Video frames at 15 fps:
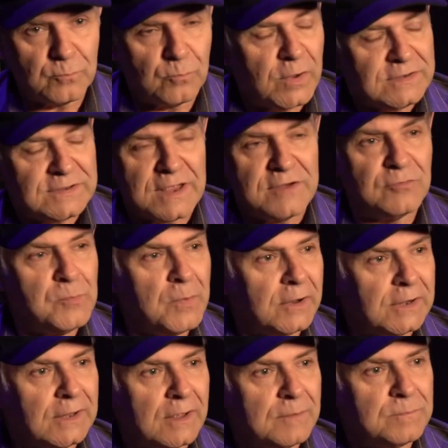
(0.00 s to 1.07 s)
went to
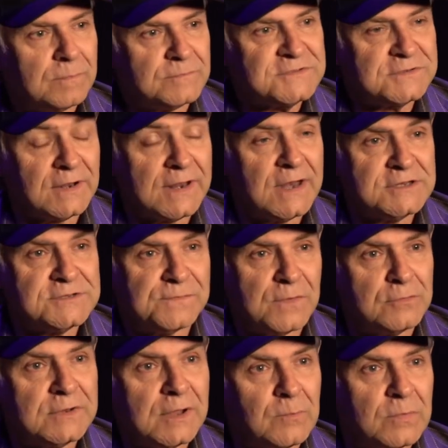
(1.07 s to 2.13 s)
everybody, I still had his
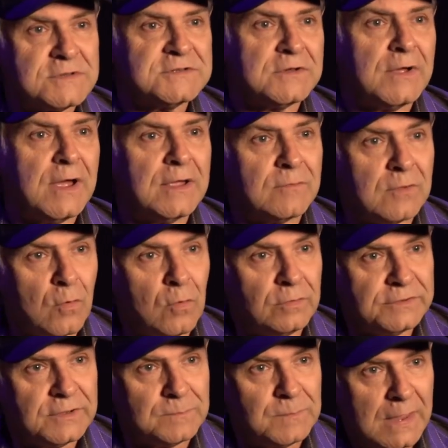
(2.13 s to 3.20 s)
phone number, so I
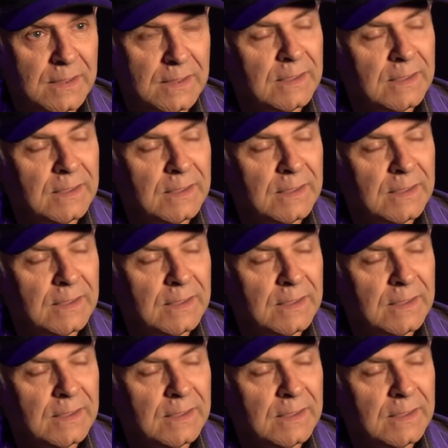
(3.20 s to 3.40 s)
called him.